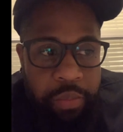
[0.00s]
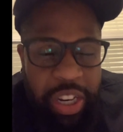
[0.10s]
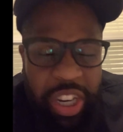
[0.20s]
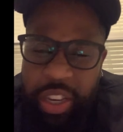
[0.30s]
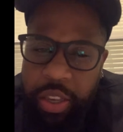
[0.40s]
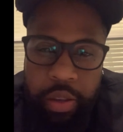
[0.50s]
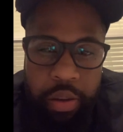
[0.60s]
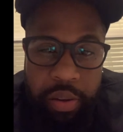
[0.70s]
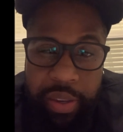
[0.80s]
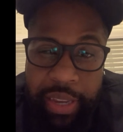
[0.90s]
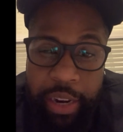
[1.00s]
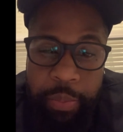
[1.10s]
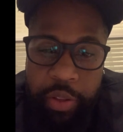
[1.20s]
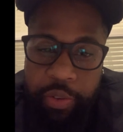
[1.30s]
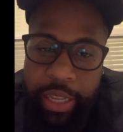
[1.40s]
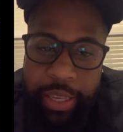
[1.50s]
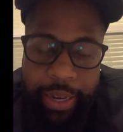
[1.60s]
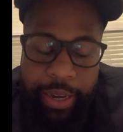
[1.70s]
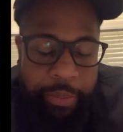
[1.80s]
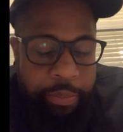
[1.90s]
It's got to be the right
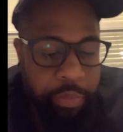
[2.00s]
time.